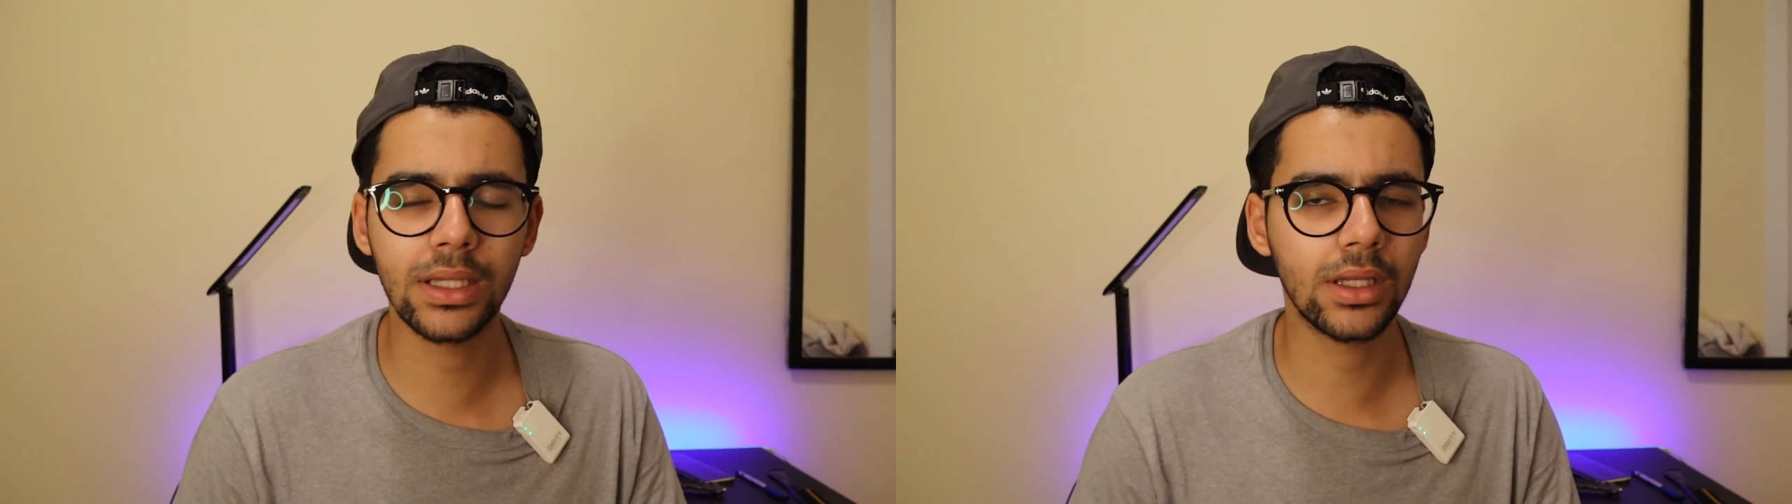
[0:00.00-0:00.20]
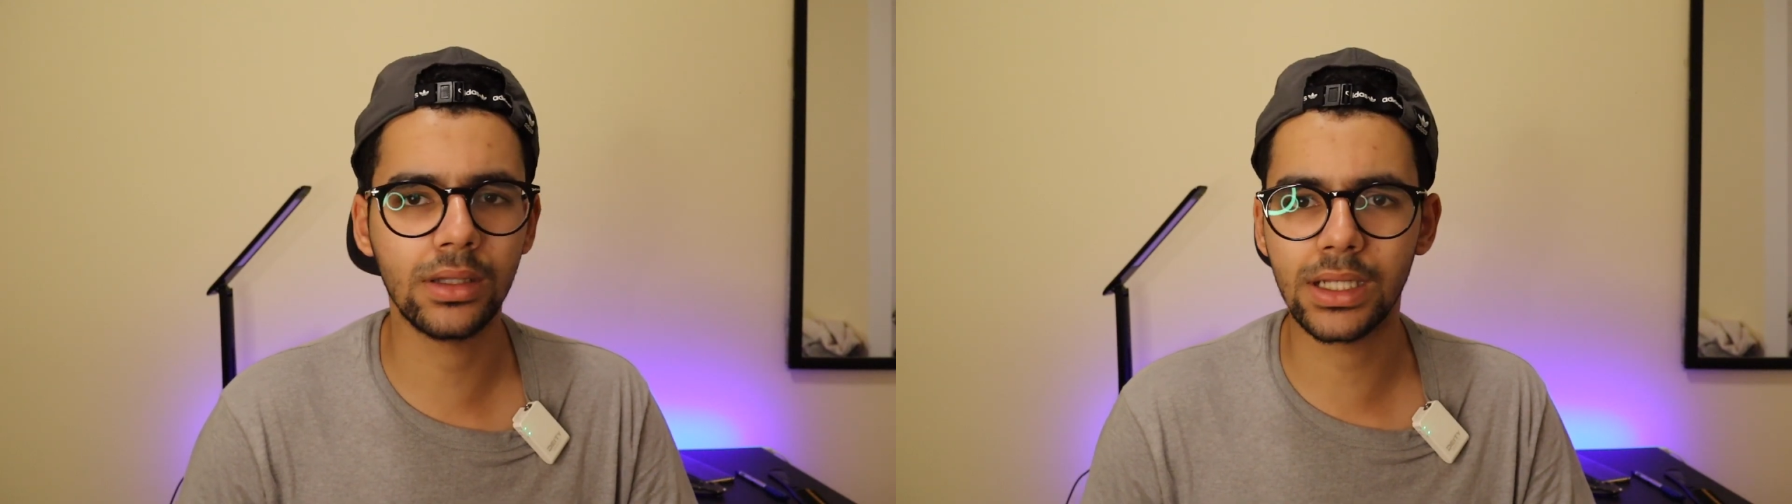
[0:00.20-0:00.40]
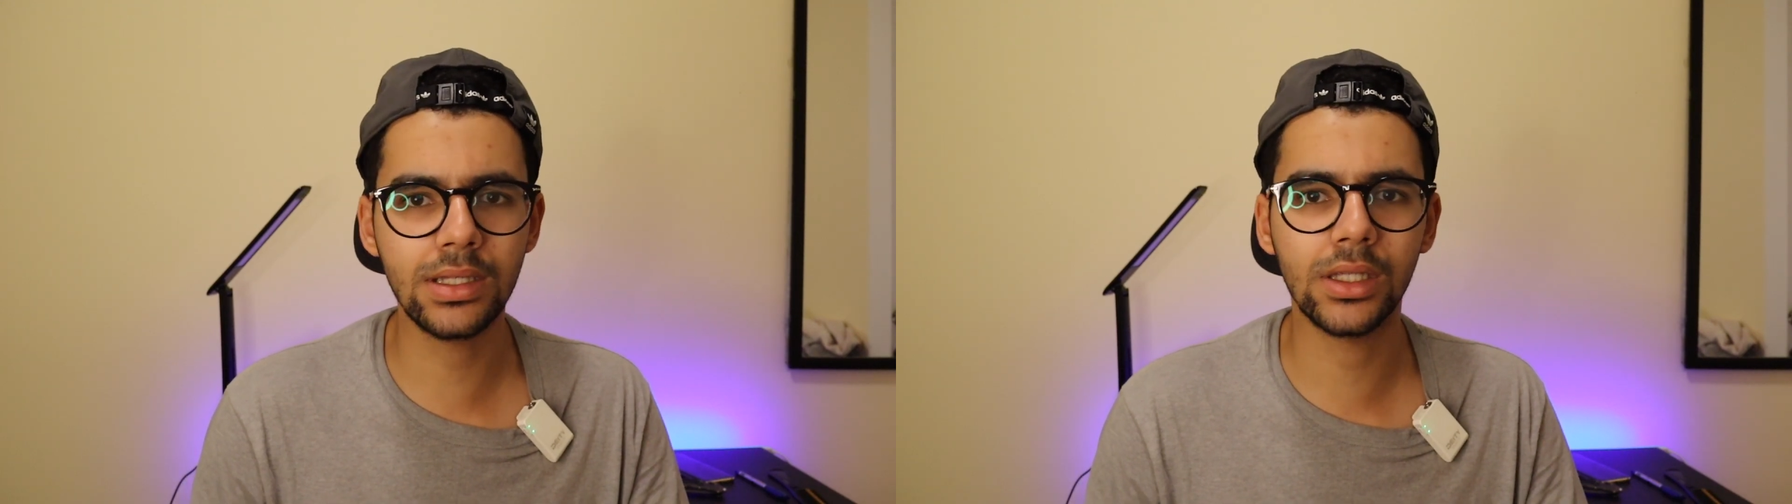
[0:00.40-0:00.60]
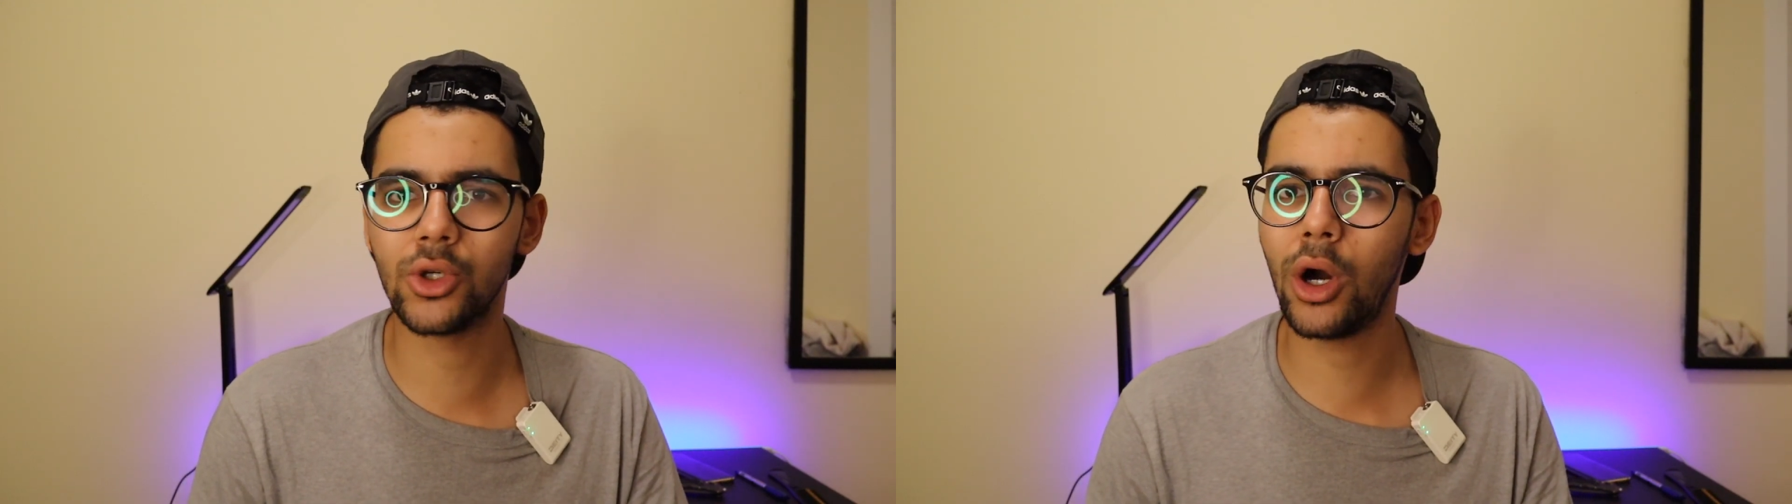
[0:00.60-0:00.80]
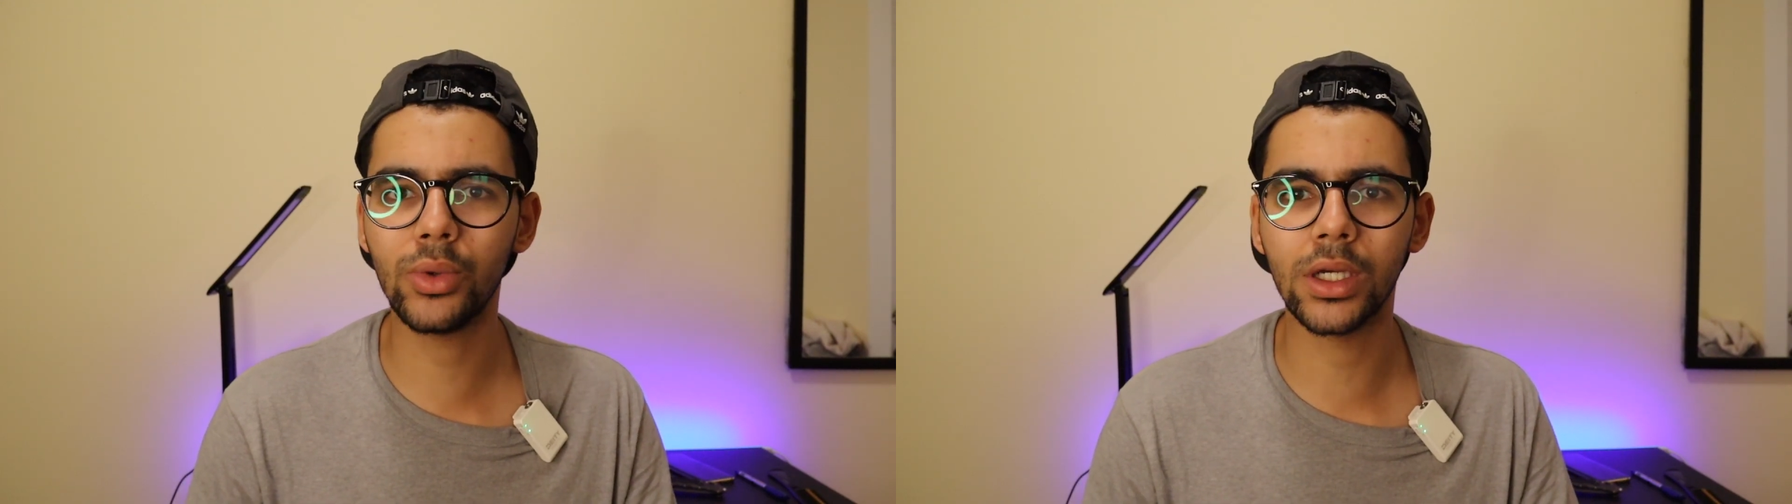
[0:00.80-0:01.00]
and then that's it.
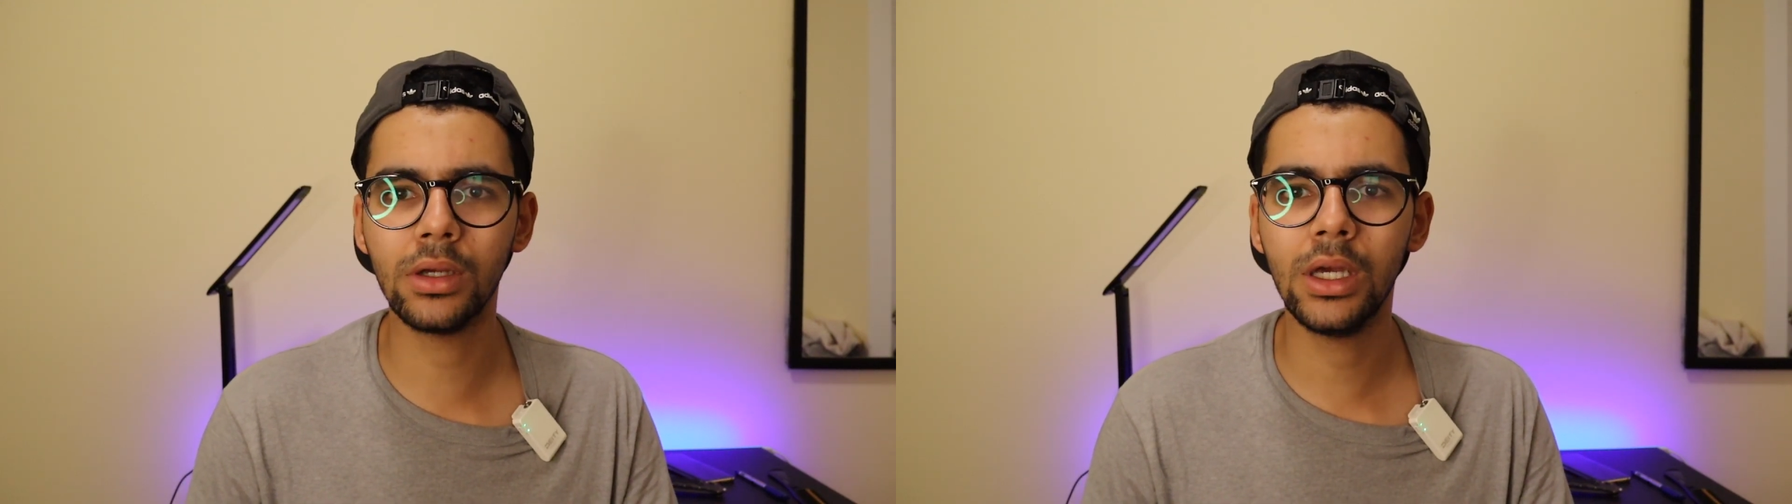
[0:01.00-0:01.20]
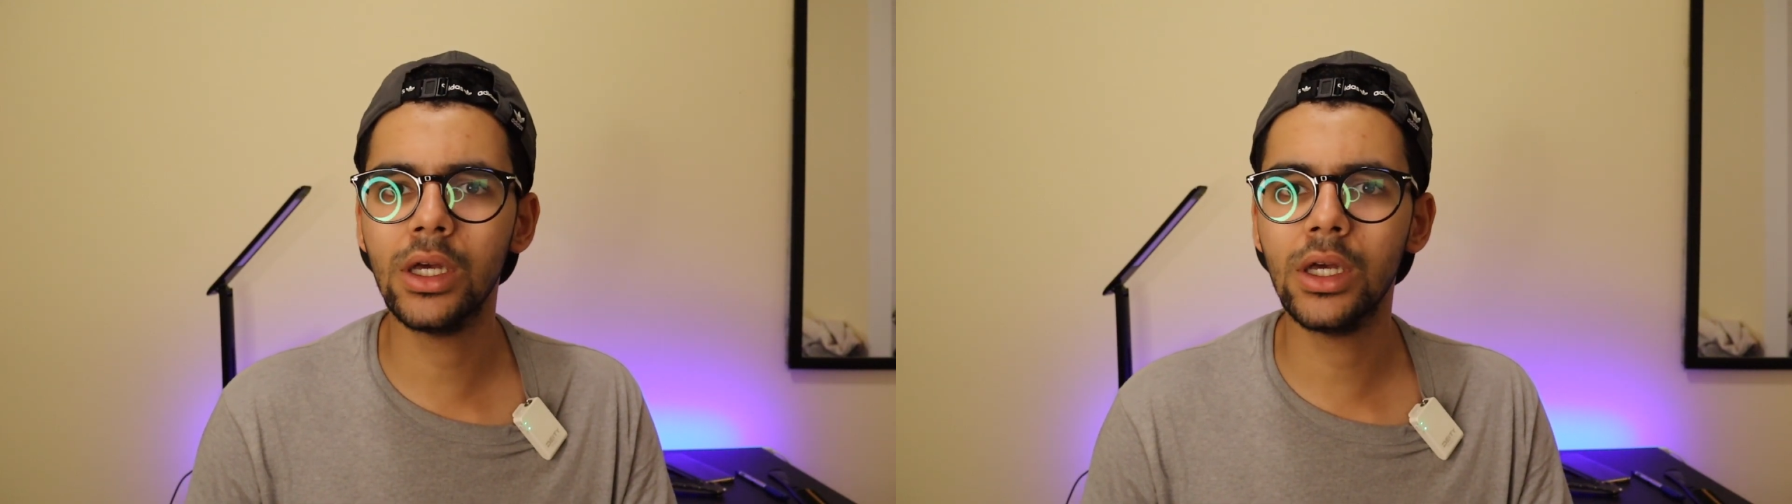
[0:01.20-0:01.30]
You own it.